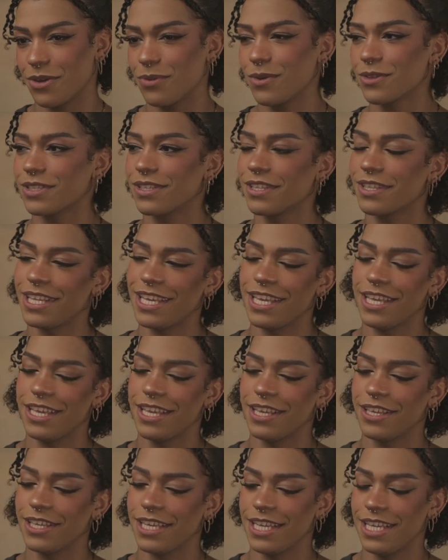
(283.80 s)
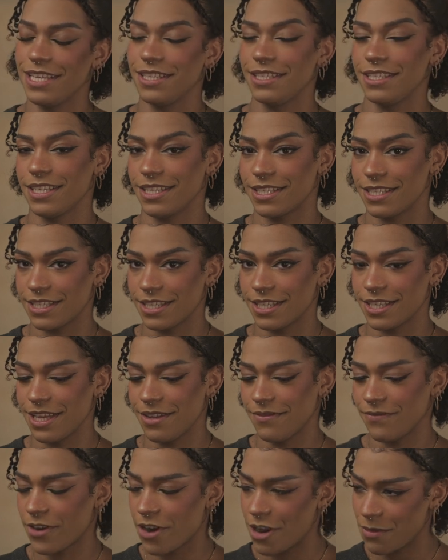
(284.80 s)
it wasn't the easiest
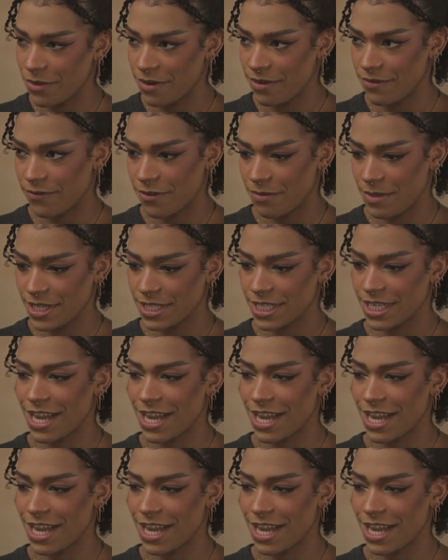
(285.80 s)
environment for me to